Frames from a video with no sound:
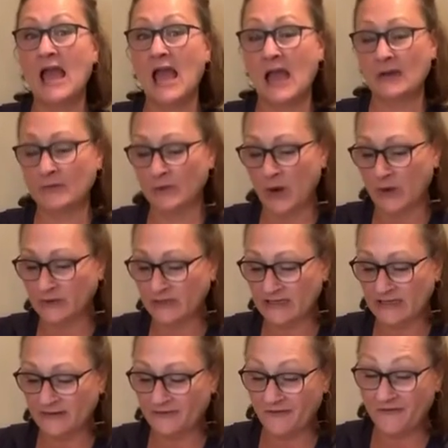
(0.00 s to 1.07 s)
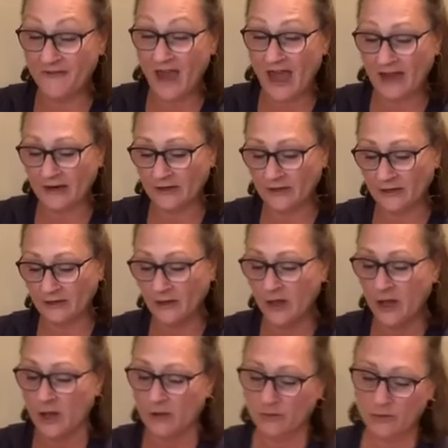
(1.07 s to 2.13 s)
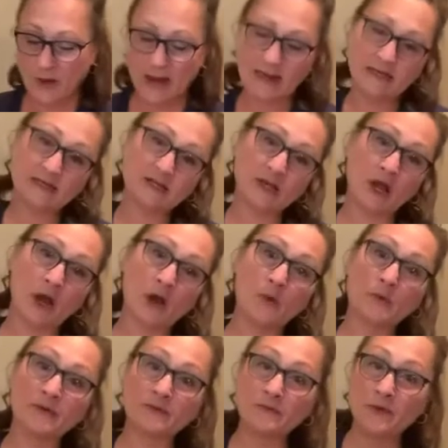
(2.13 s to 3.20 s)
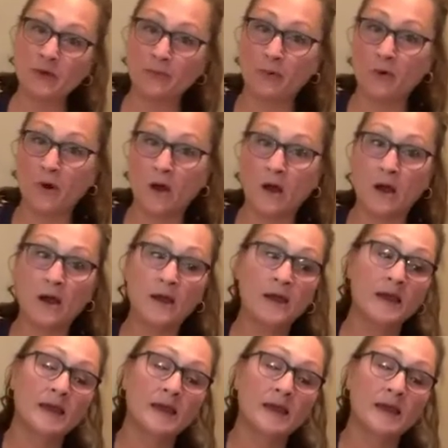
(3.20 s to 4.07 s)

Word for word: and roasted fennel ready to go with mirepoix